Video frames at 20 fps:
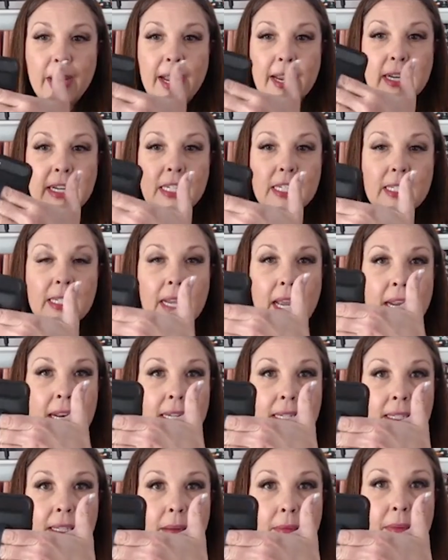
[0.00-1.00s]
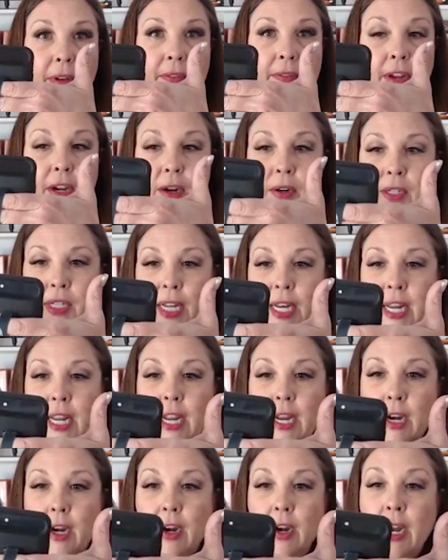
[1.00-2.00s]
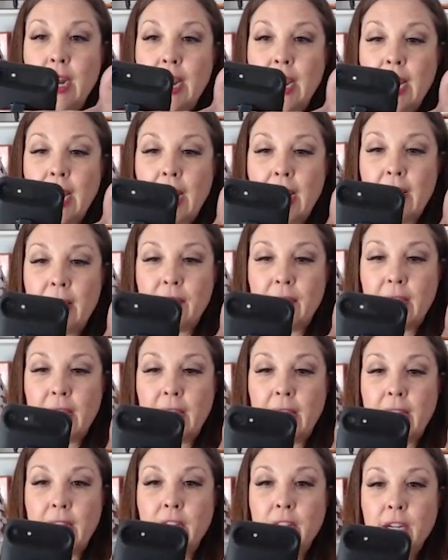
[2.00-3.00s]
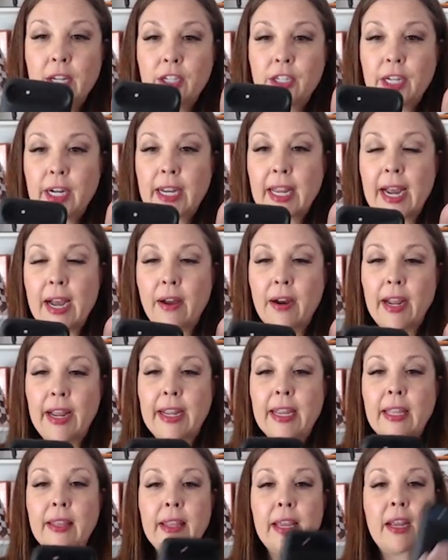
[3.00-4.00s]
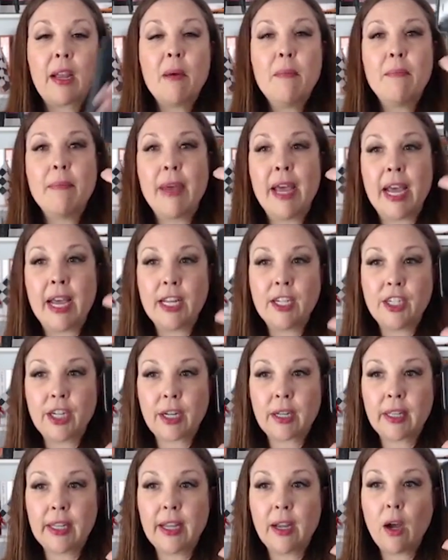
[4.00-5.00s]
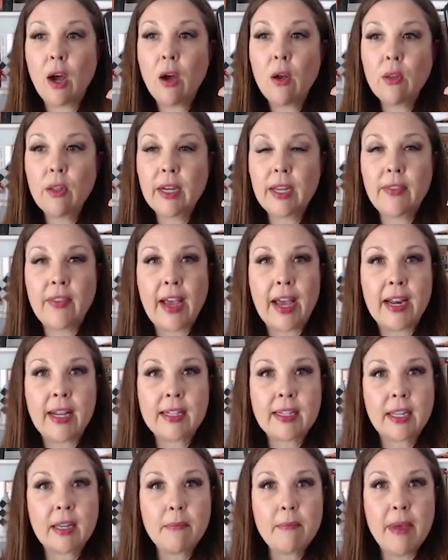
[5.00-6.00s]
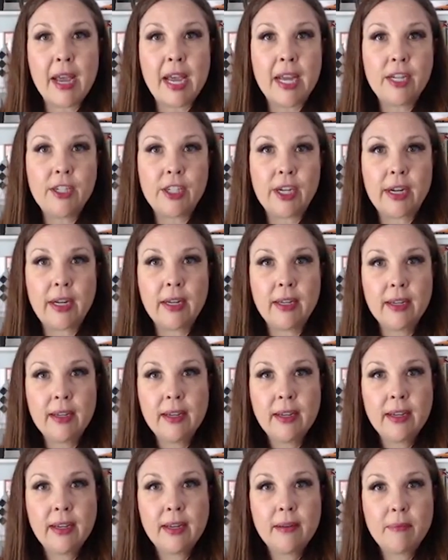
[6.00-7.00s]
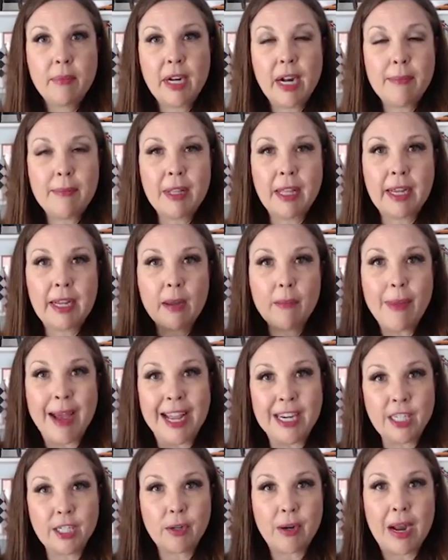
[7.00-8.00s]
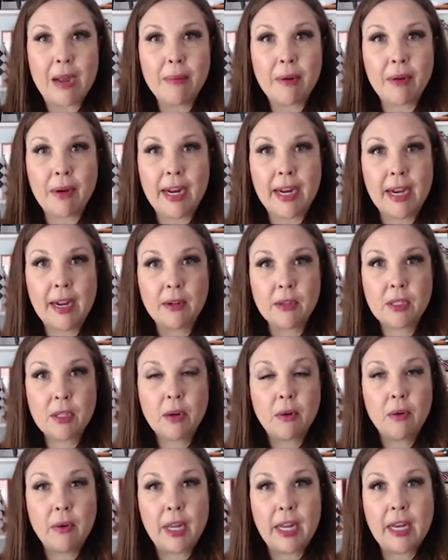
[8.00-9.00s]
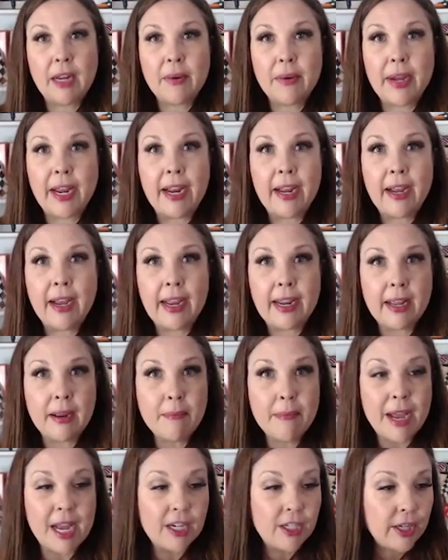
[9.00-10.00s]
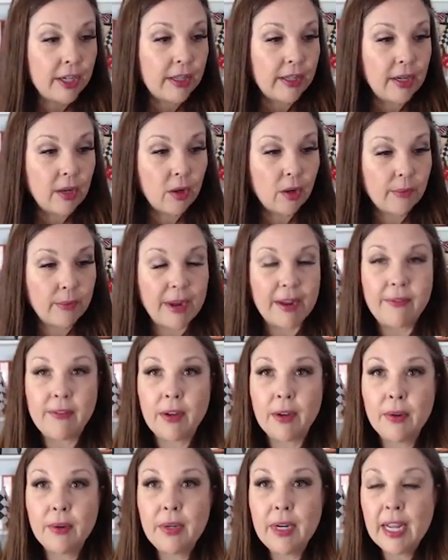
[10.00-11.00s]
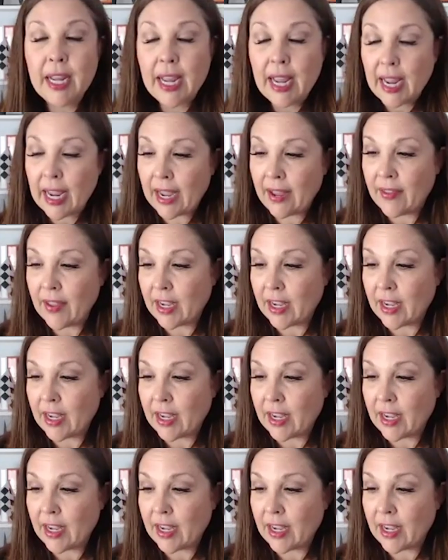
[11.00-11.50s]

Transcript: this way I can just kind of slip my fingers in here and then check it out. I can like magically, look at that. It's like magic, but I'm like a magic rabbit right now. So anyway, I can magically hold my phone